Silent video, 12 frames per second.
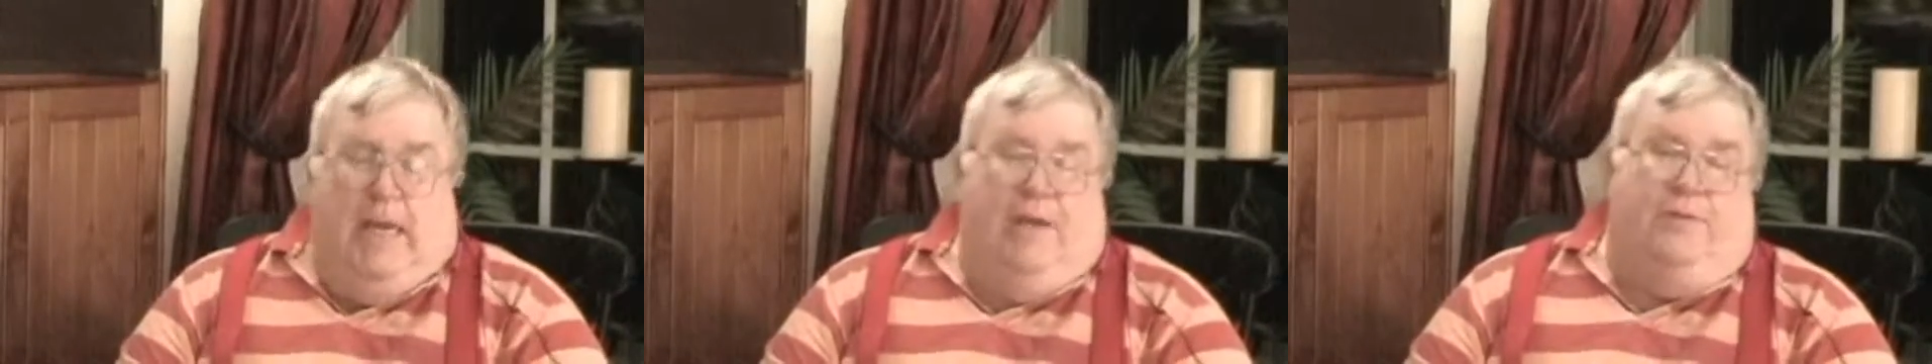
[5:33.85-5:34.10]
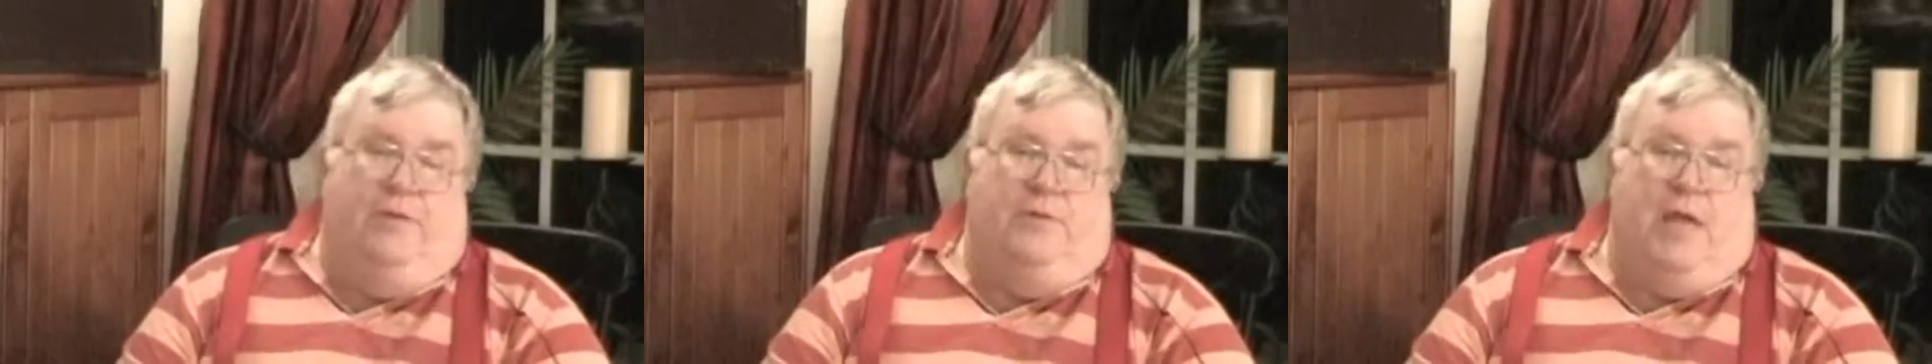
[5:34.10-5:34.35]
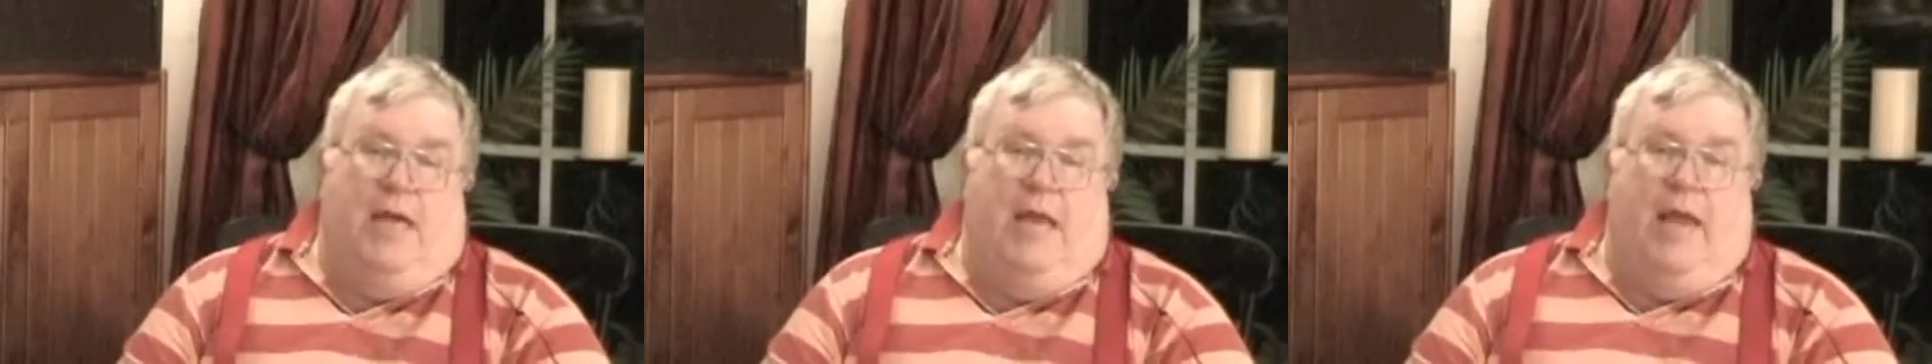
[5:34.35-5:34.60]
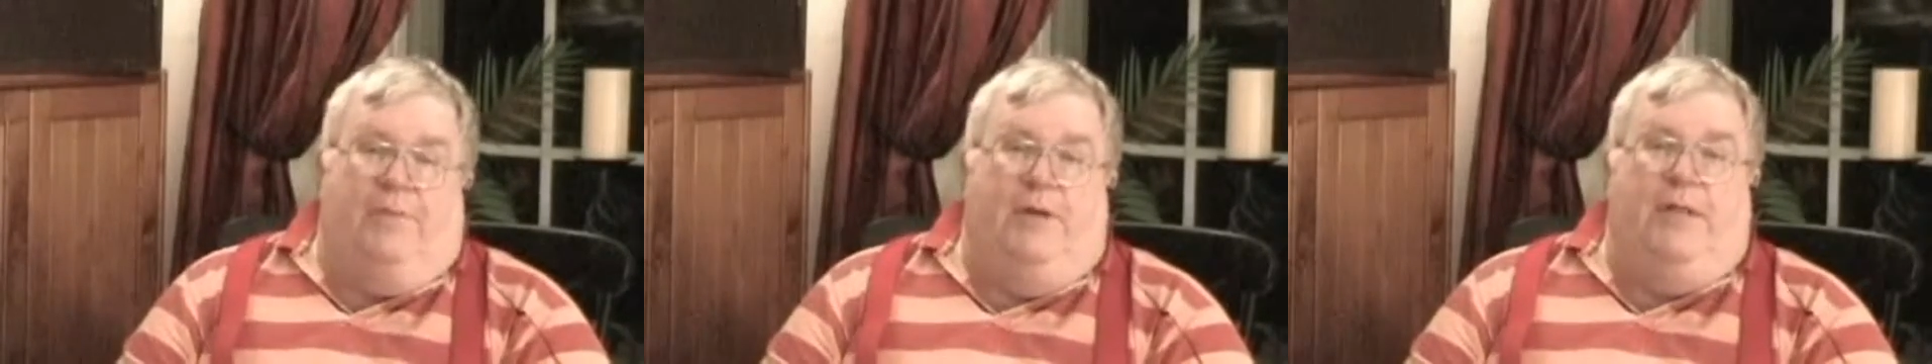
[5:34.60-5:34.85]
If you've
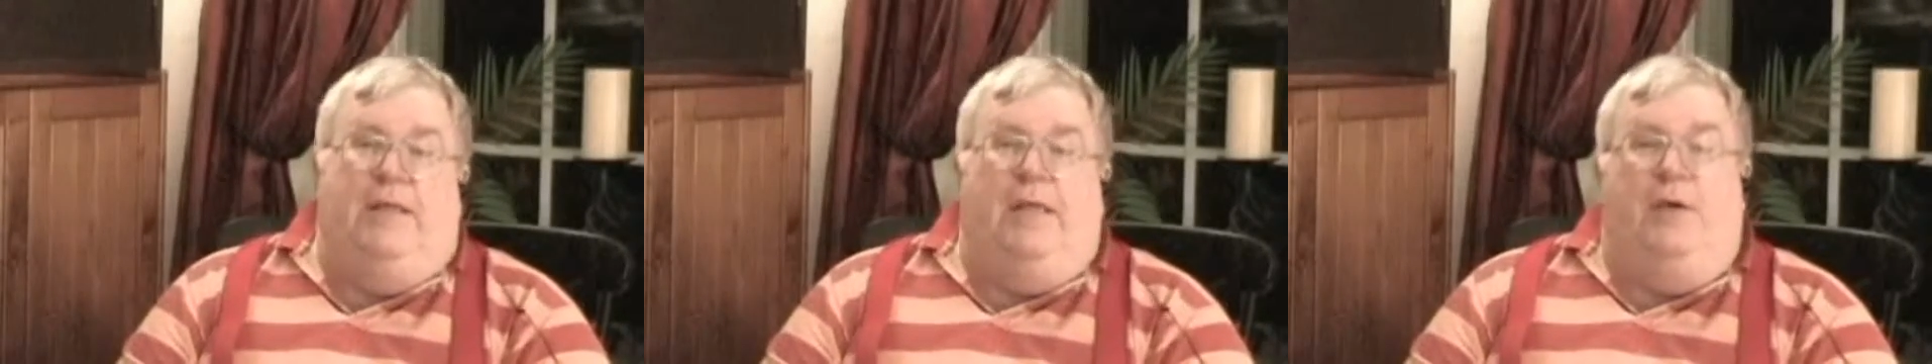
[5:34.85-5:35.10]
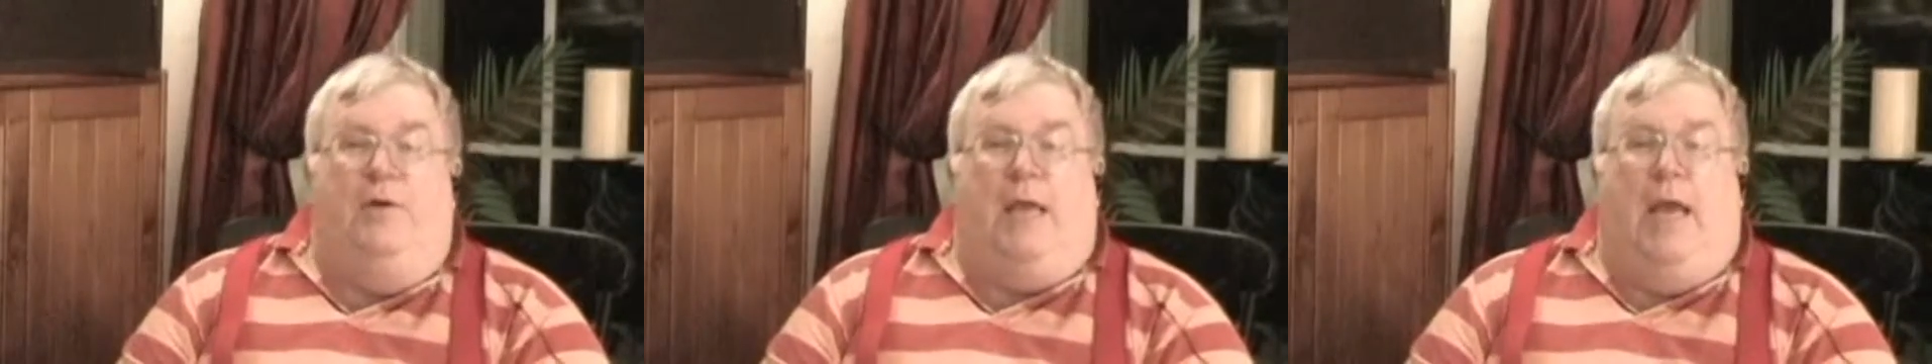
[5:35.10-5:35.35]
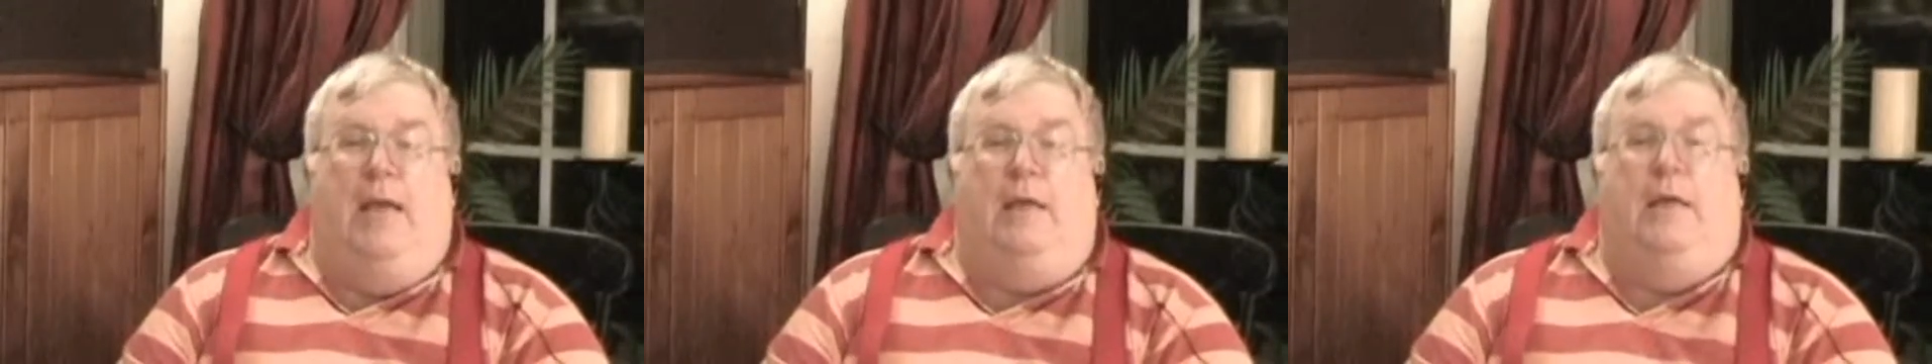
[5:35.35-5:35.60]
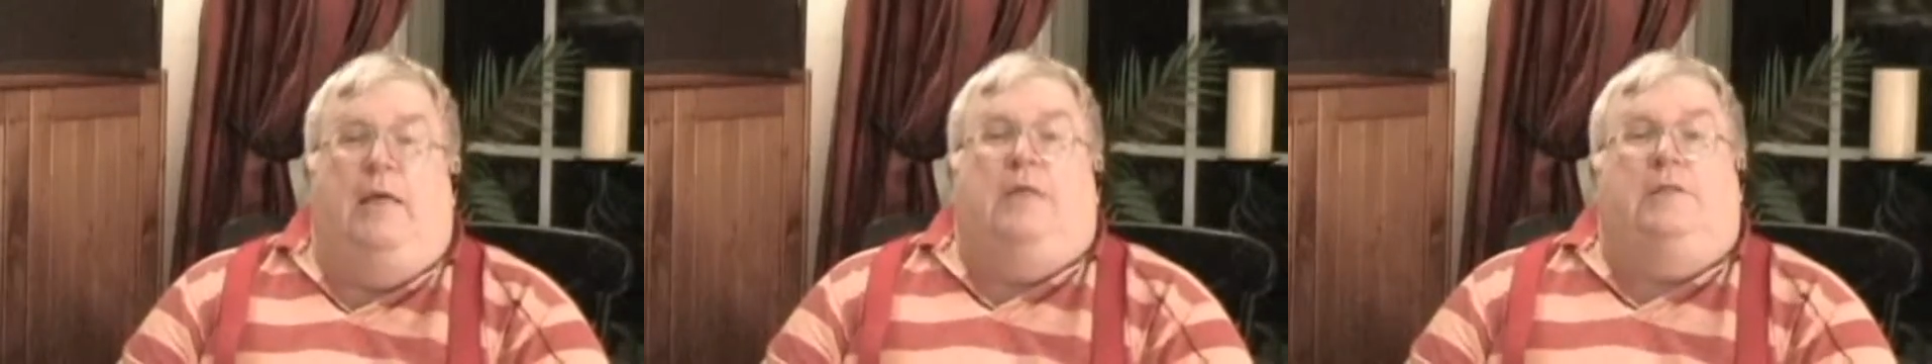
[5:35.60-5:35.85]
done everything you
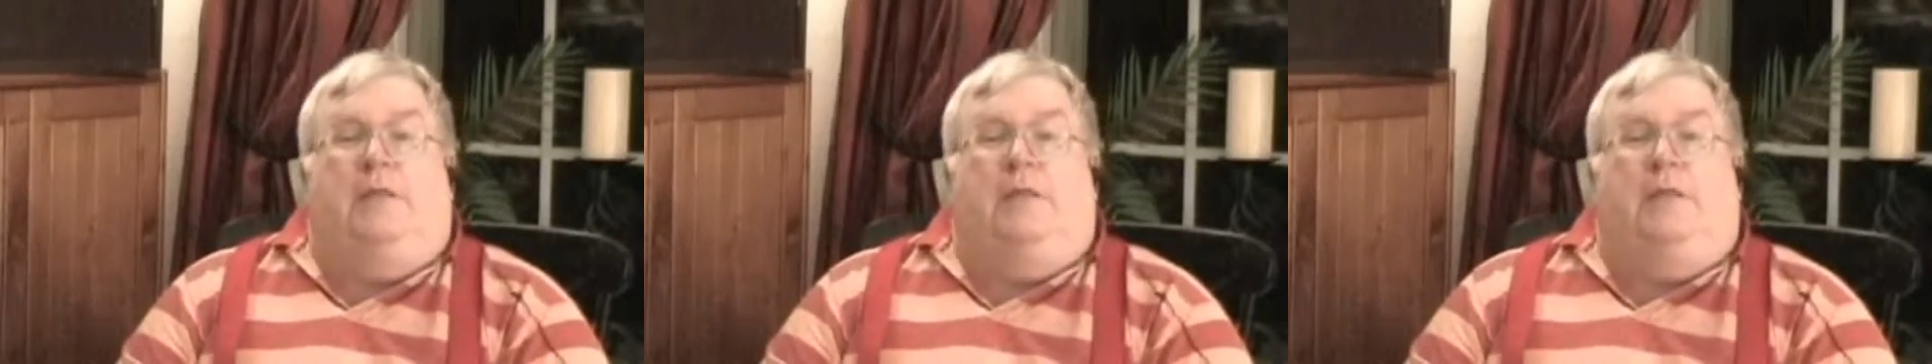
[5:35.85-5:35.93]
can